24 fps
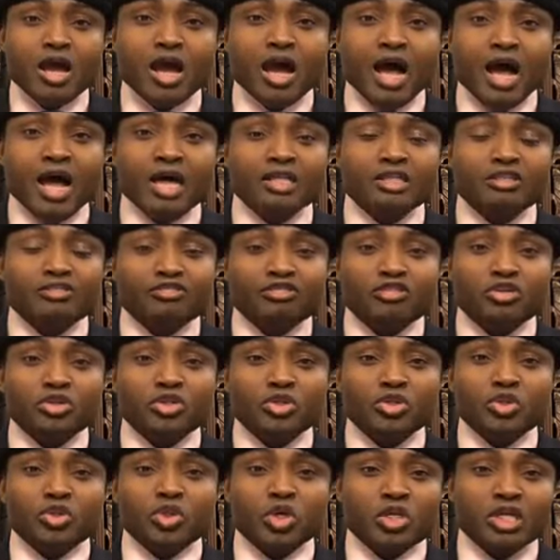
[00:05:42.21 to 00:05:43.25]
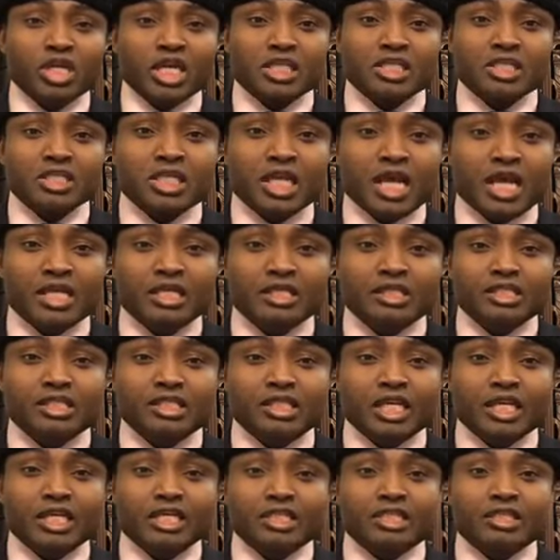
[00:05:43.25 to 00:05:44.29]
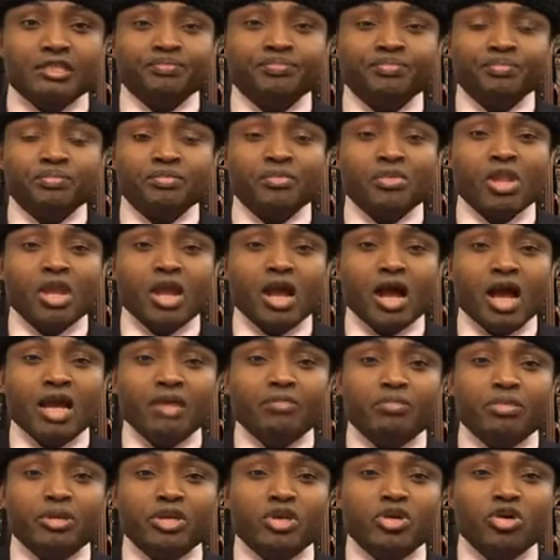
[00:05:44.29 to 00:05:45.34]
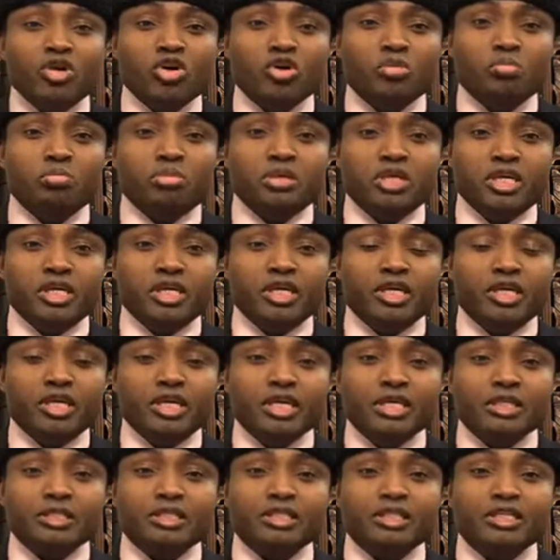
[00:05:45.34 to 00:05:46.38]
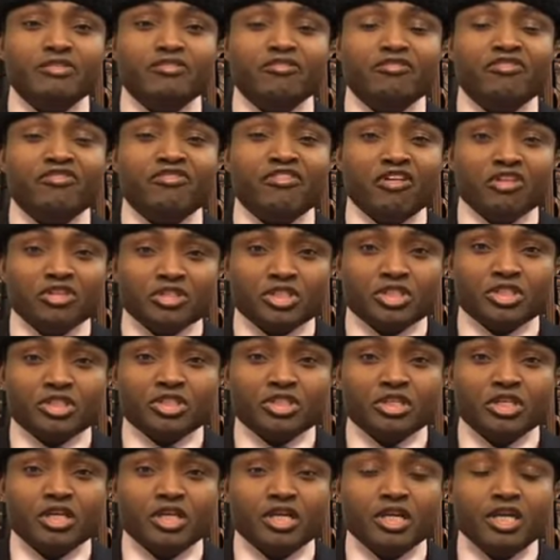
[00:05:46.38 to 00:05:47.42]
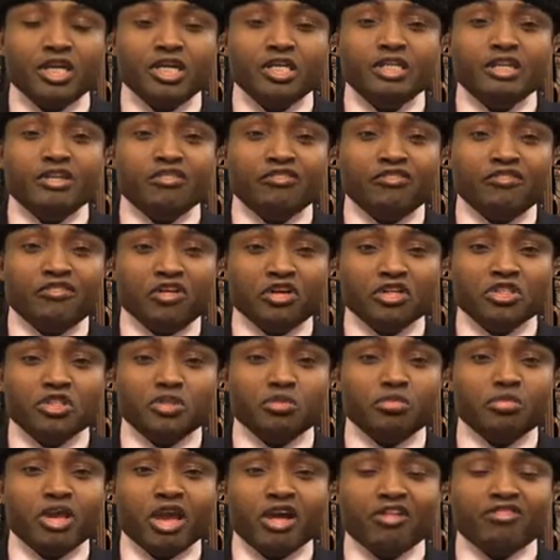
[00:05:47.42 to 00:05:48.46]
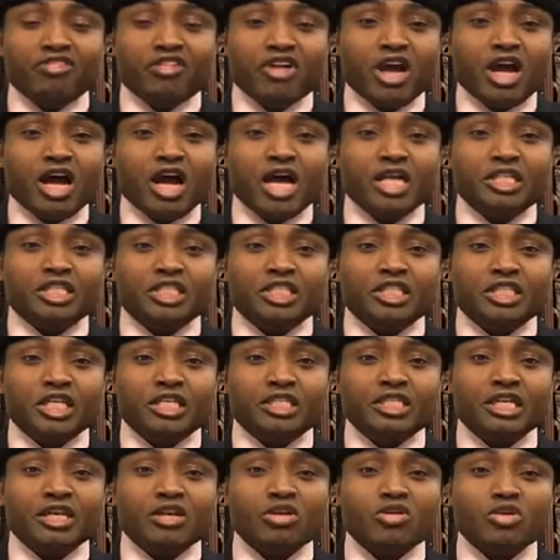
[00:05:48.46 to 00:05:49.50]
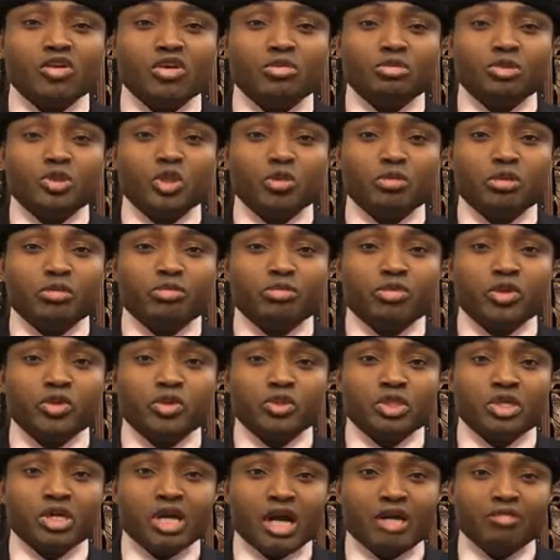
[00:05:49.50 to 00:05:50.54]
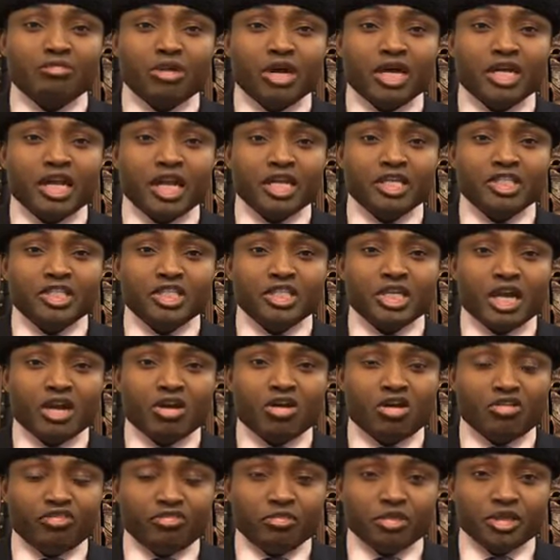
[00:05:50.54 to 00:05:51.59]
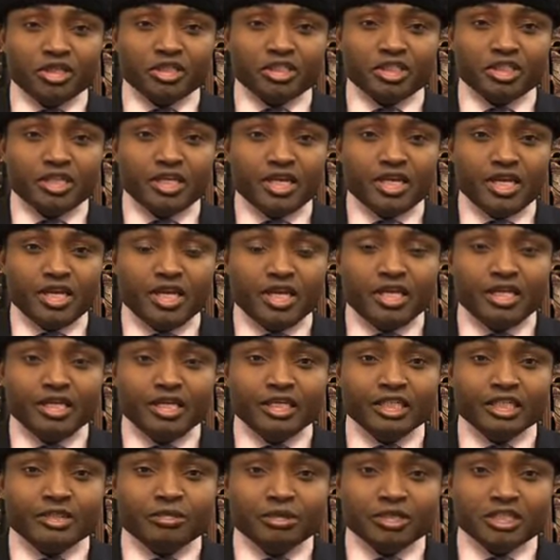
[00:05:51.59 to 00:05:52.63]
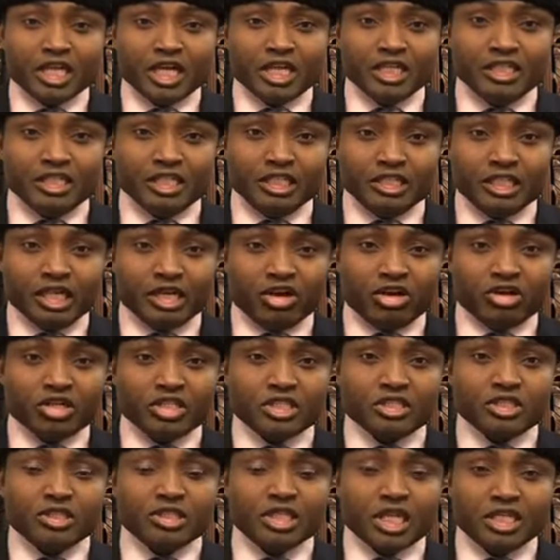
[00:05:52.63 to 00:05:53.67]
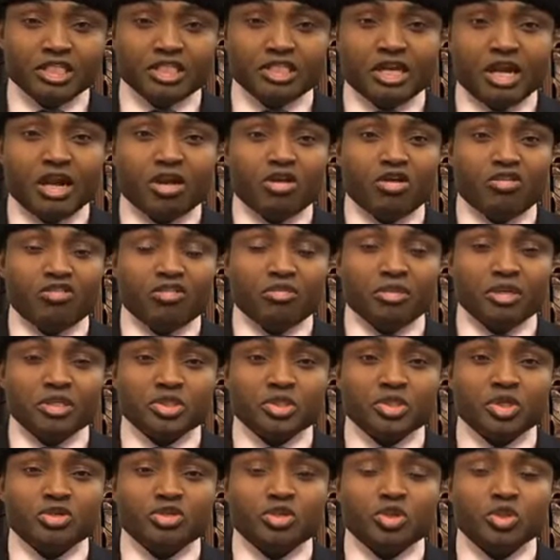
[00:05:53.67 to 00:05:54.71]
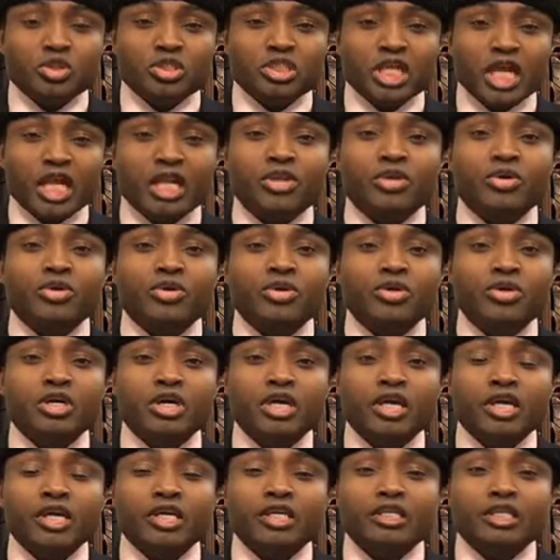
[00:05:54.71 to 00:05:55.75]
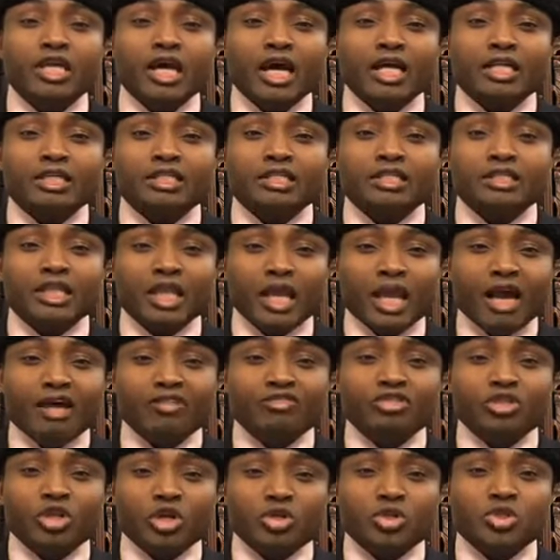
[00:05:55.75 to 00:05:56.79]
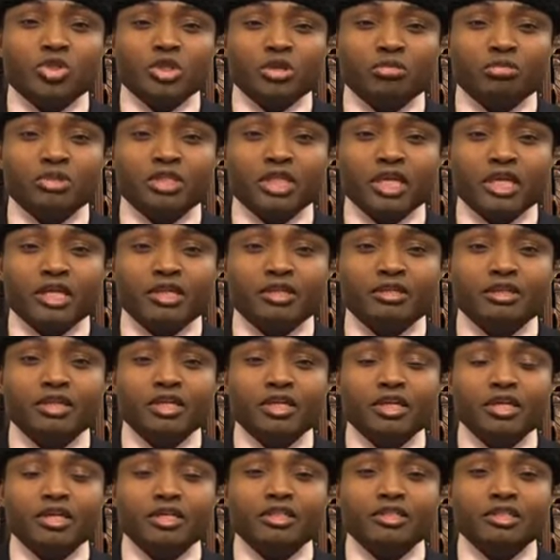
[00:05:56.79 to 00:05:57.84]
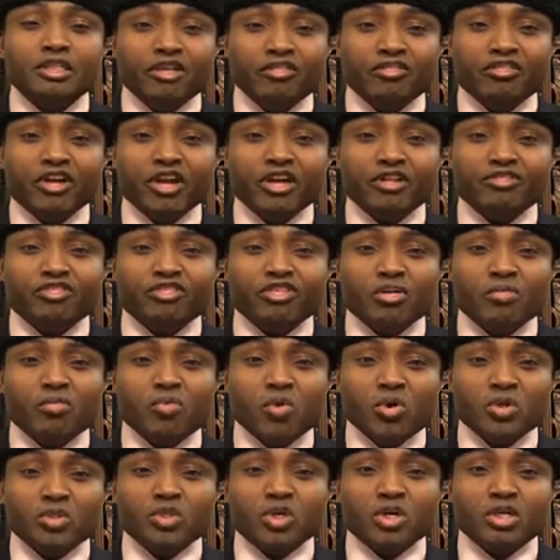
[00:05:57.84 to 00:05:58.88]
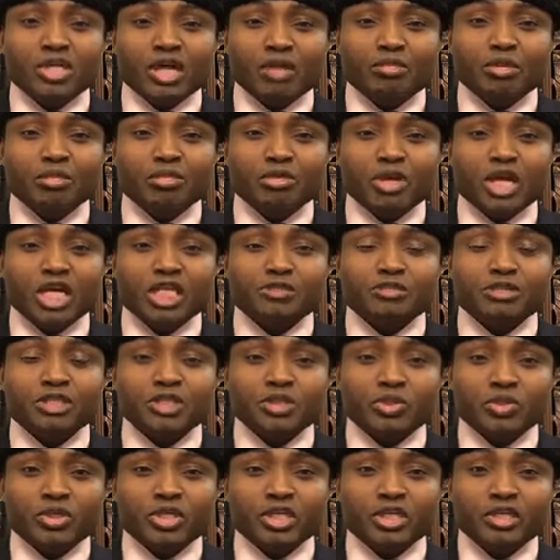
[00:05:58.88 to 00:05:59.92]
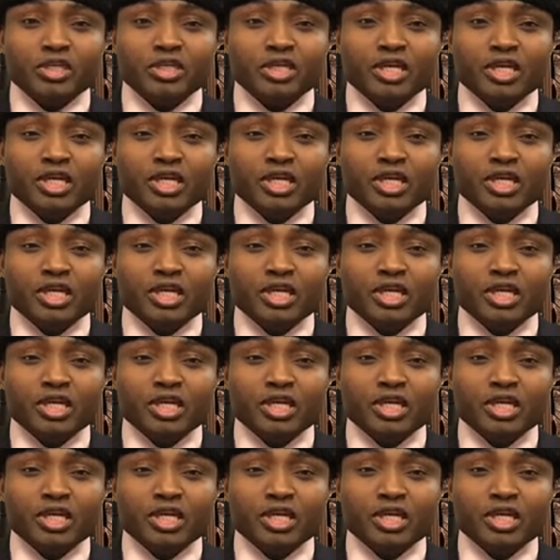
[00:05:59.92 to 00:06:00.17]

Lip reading: And for you to understand this, IPOB is the first Biafra agitating group to be proscribed by Nigeria government, especially the terrorist Nigeria government. So to tell you that they have done something different from what other people has been doing.